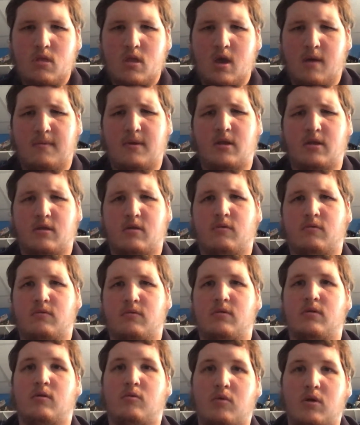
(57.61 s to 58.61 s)
I mean
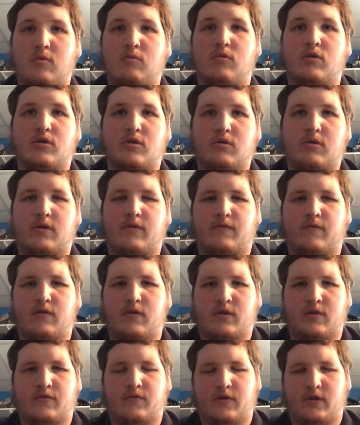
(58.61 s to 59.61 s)
the one we're doing for
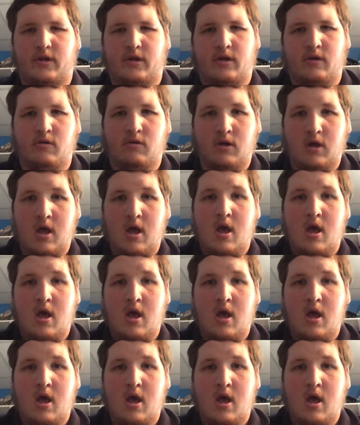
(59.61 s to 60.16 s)
this video